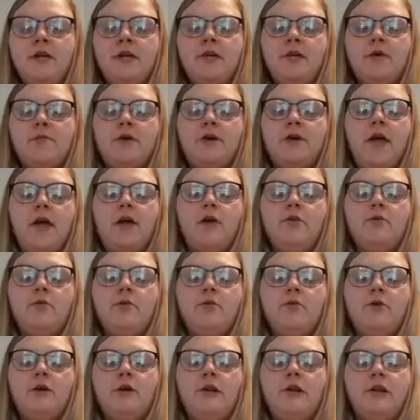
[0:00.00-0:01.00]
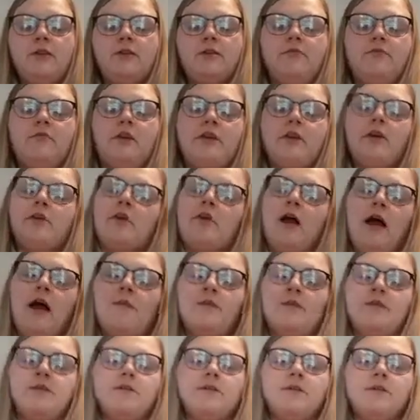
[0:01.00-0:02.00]
here, but I don't know where, like, to find crab
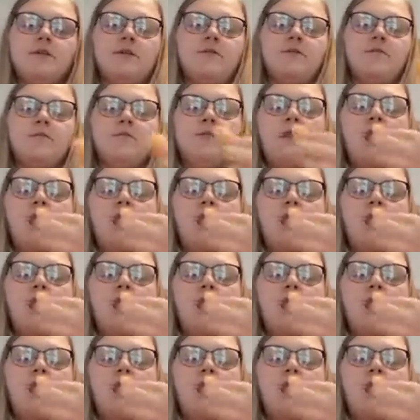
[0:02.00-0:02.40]
that's good.